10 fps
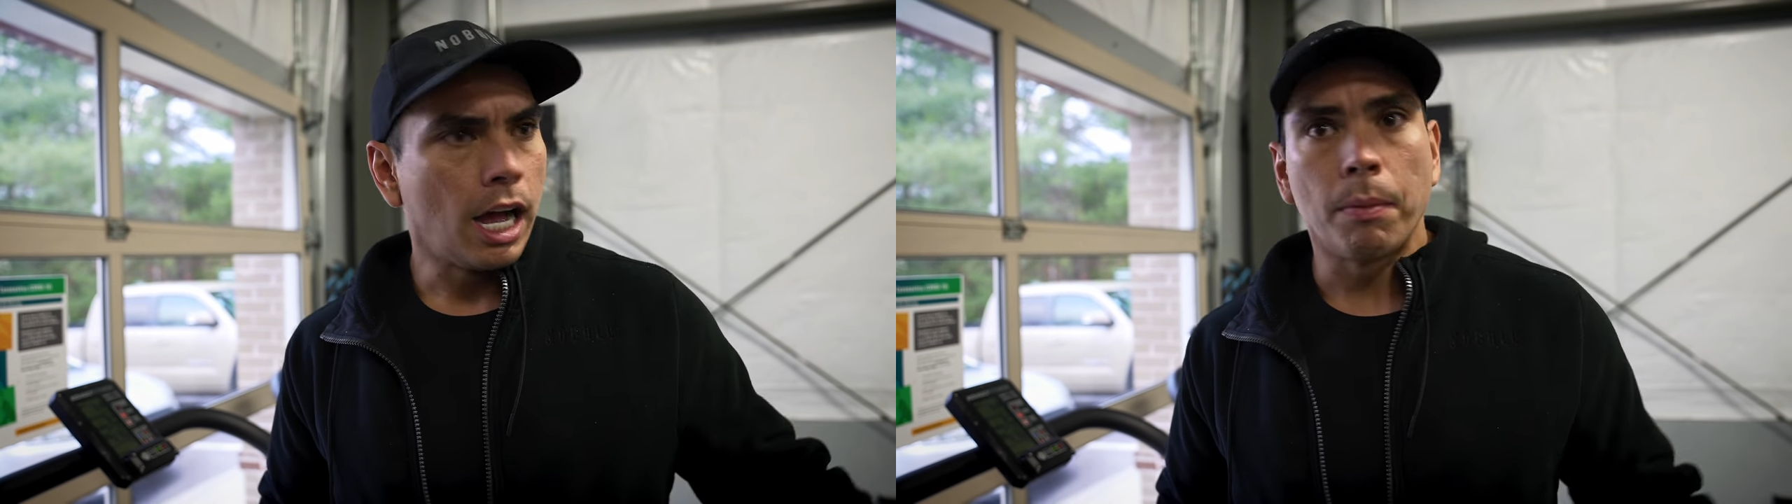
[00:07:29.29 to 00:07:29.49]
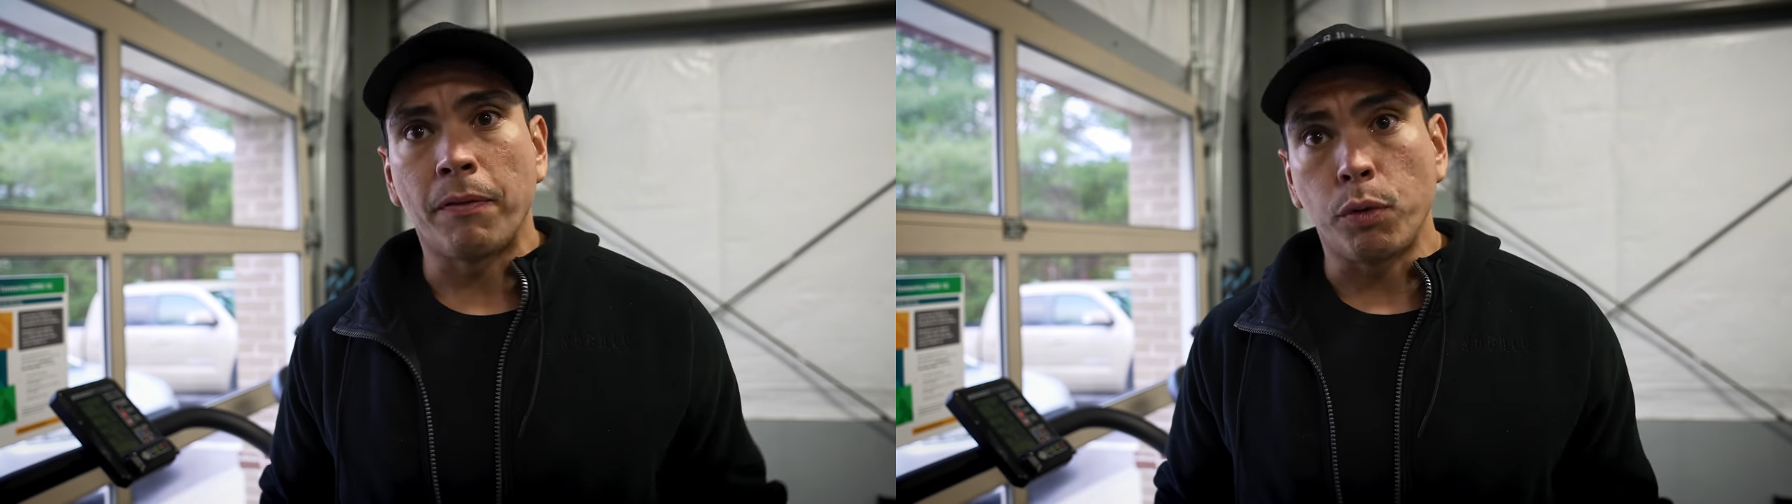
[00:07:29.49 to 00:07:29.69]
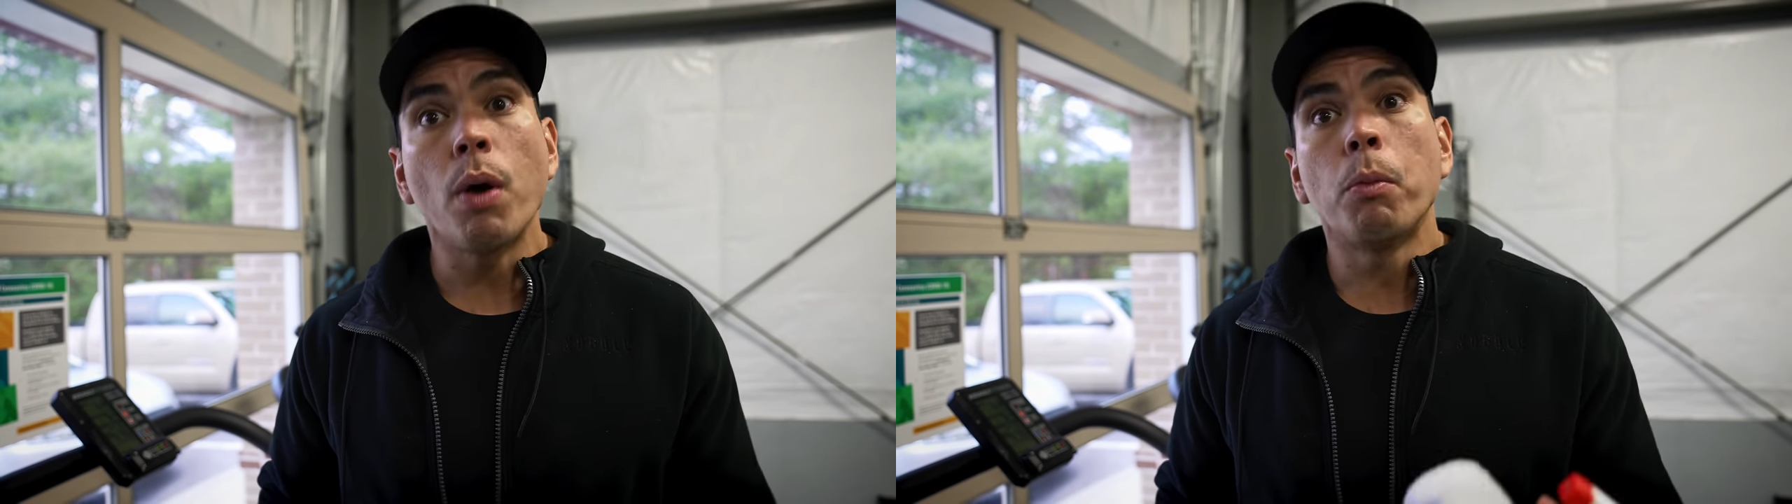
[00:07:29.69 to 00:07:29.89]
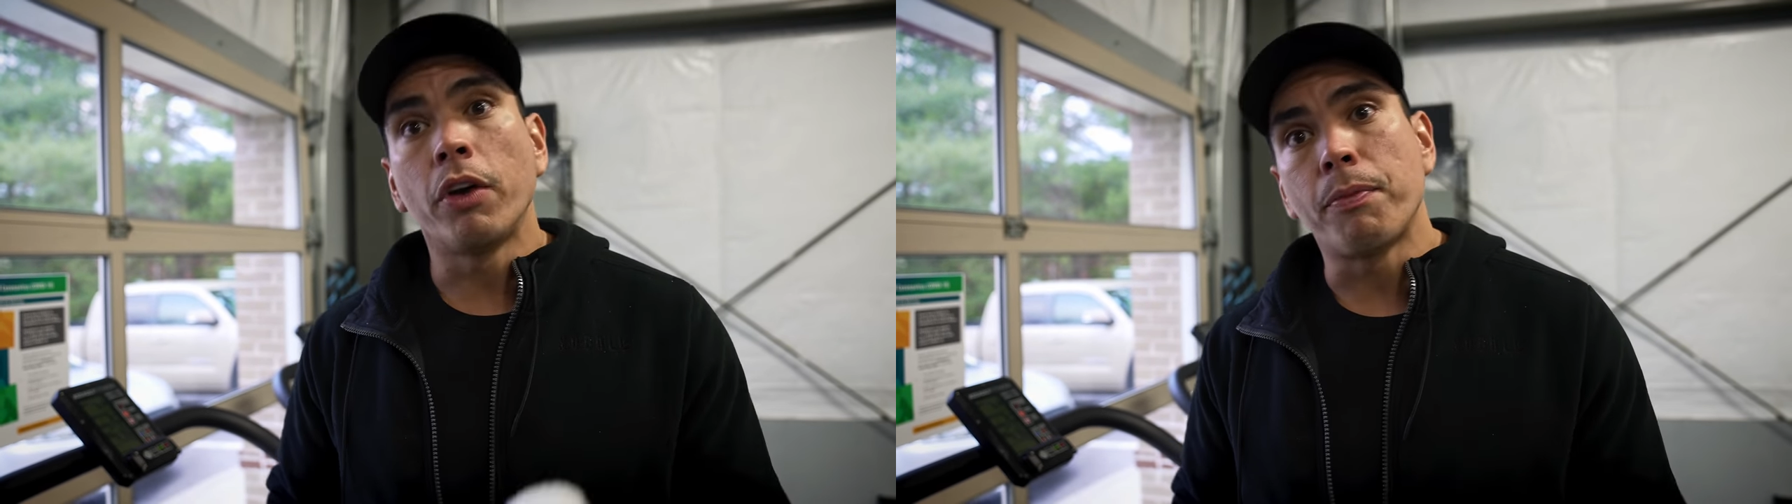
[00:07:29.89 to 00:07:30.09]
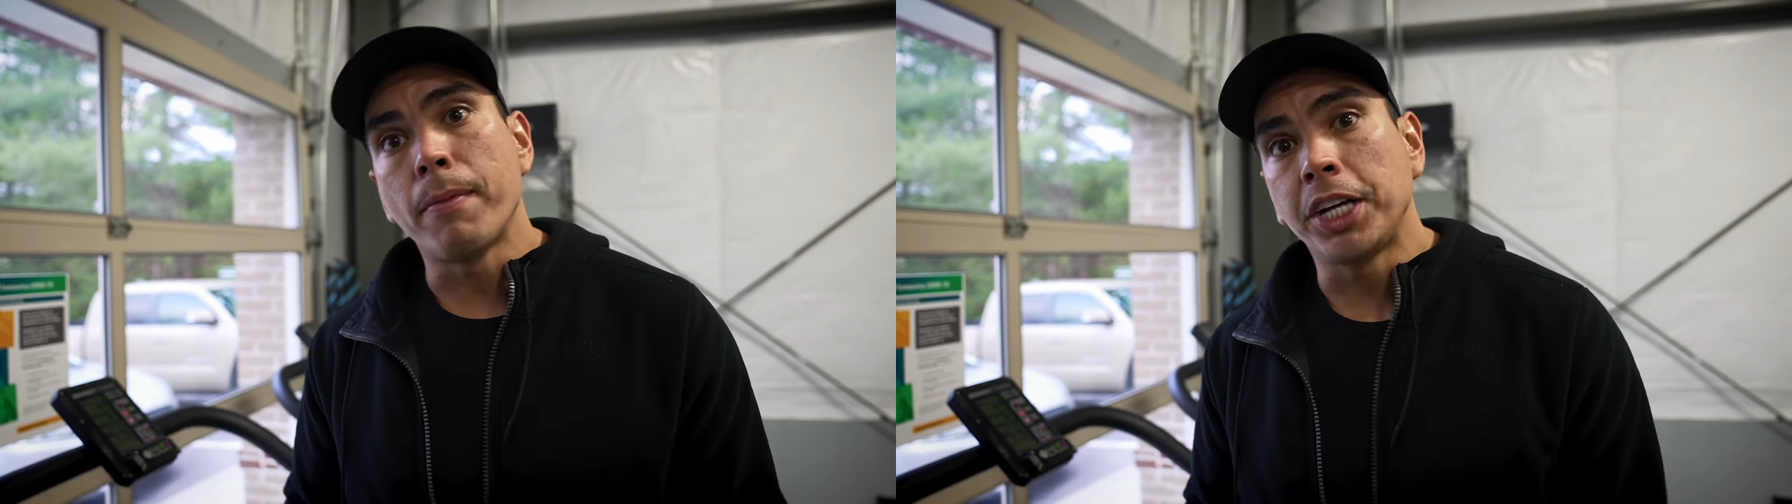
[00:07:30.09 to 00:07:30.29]
If you want more
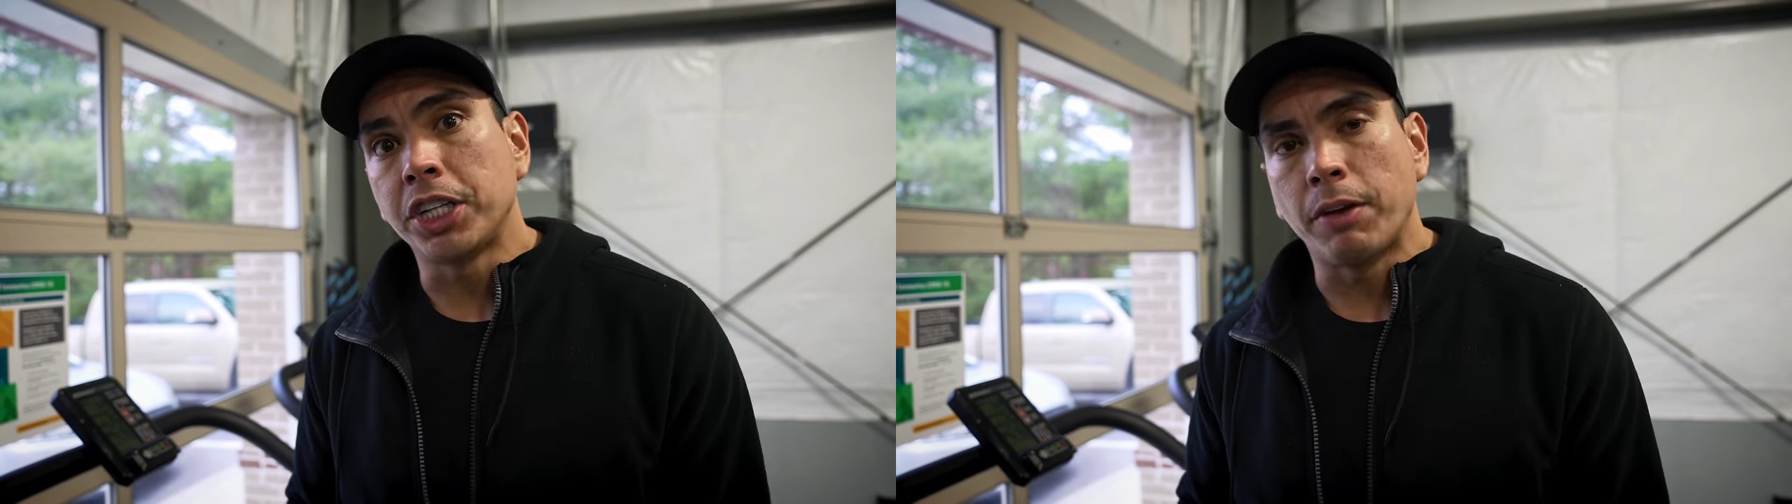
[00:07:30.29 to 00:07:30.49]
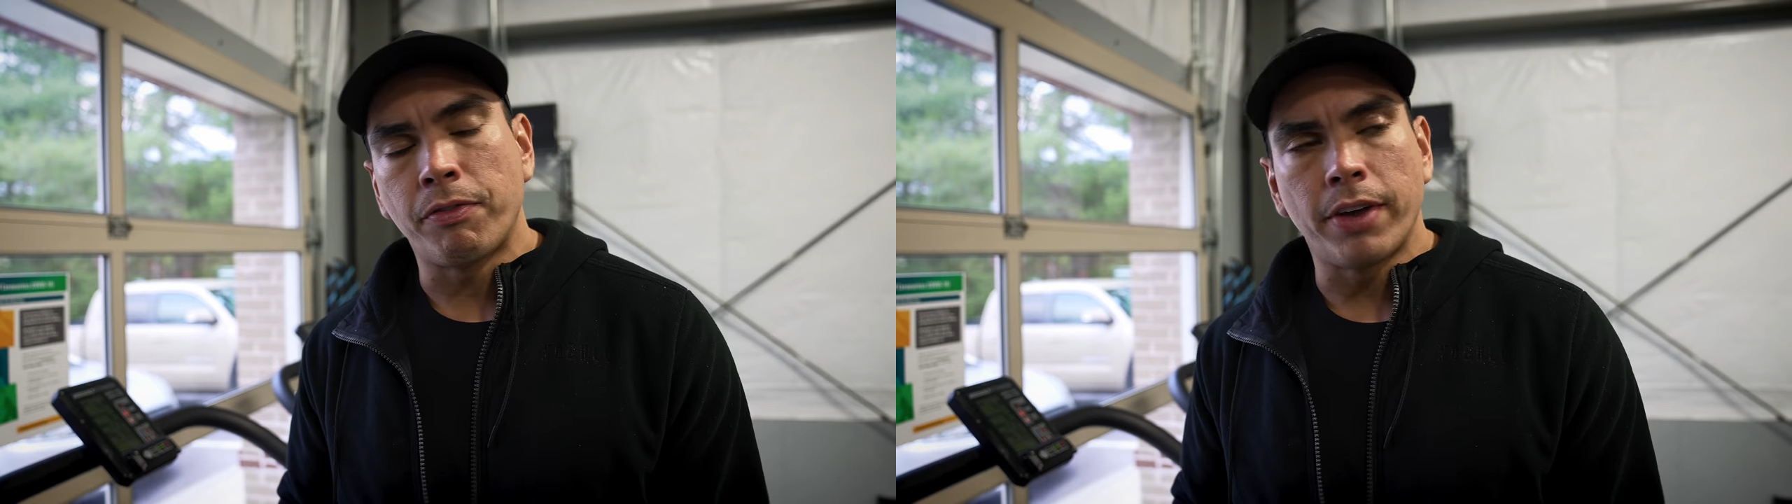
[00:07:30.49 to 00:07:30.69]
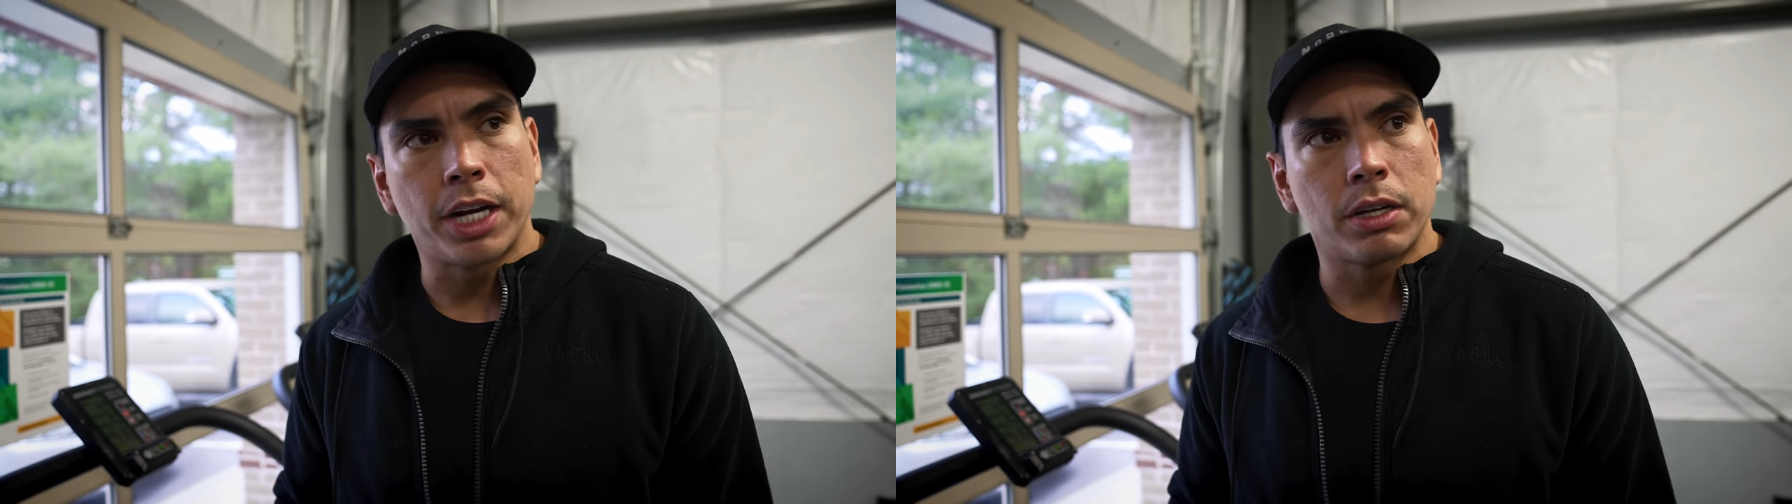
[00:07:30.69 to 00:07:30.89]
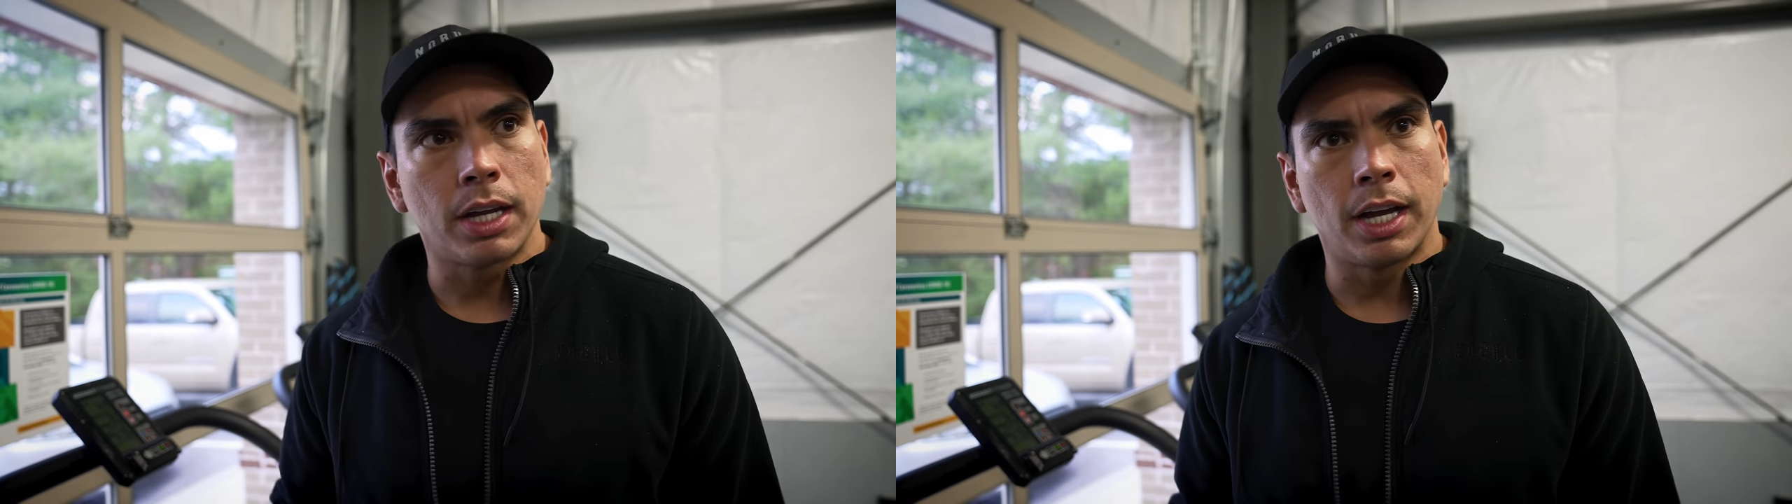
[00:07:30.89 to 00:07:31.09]
information, in fact,